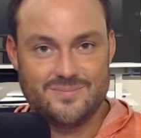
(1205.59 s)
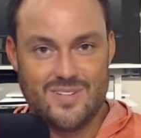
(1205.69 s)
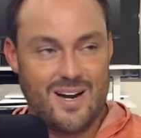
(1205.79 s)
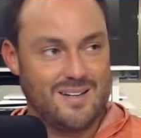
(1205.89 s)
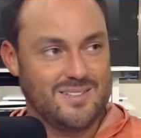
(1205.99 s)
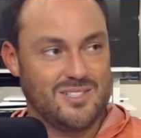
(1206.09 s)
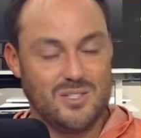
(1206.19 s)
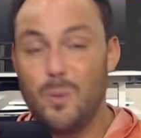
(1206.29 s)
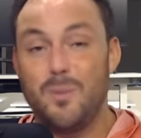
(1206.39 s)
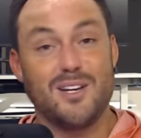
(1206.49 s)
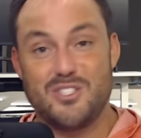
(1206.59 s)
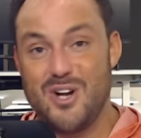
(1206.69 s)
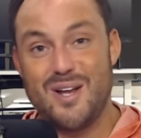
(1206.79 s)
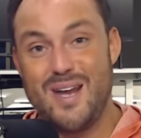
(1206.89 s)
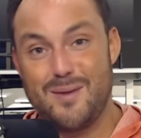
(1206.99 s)
All right. Still Buzz
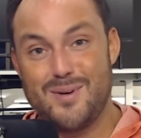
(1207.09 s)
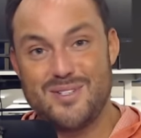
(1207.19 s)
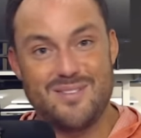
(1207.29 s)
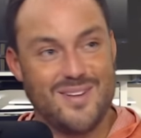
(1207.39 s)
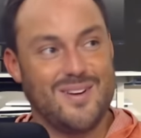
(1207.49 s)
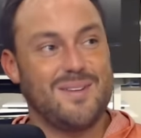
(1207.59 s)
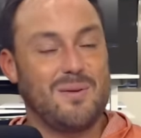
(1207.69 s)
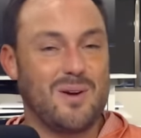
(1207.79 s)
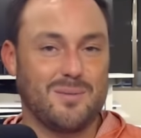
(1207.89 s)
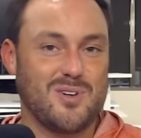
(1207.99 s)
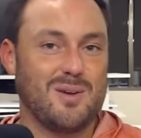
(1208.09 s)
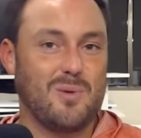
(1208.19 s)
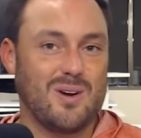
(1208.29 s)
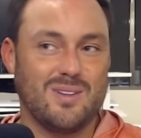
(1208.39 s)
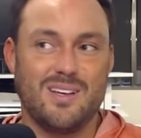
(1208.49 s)
John Nabors, even though I'm not working. I'm trying to
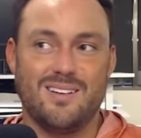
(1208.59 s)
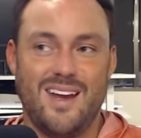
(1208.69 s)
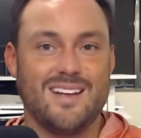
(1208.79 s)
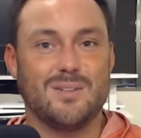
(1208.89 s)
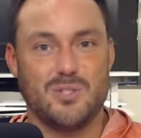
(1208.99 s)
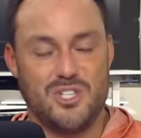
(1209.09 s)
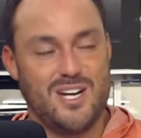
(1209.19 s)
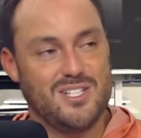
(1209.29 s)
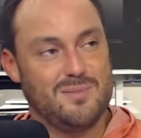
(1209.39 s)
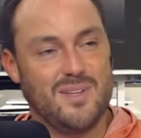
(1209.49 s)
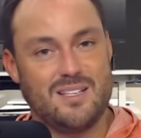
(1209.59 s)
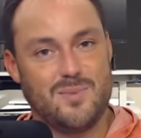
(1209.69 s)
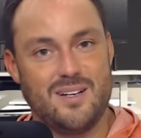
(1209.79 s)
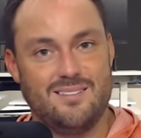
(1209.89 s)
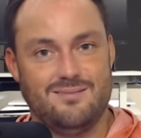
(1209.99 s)
work on the handles changing, but that's
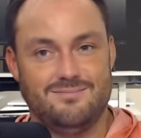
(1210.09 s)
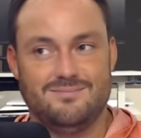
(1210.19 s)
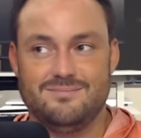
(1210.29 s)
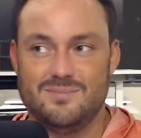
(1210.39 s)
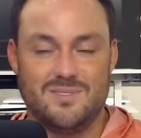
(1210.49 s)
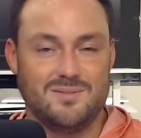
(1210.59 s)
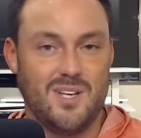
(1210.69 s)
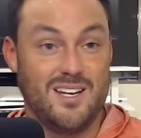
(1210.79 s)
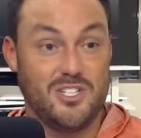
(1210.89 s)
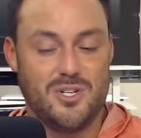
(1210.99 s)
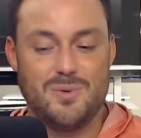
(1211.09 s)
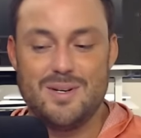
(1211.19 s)
been an issue.